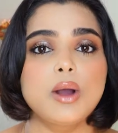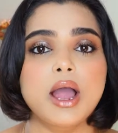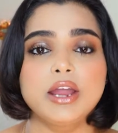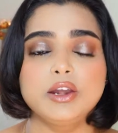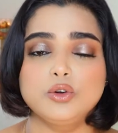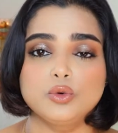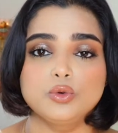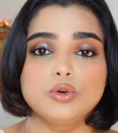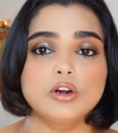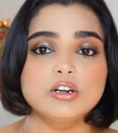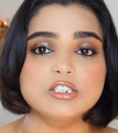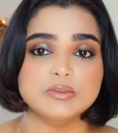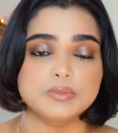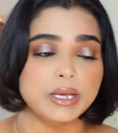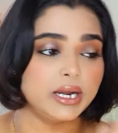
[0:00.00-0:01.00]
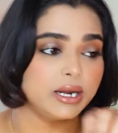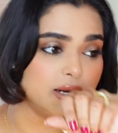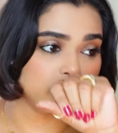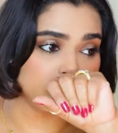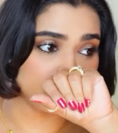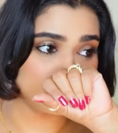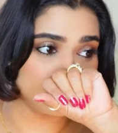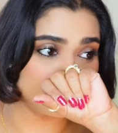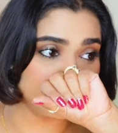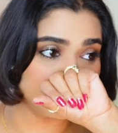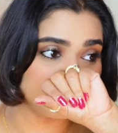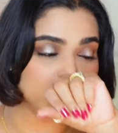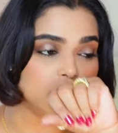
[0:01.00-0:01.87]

I do not smell it anymore.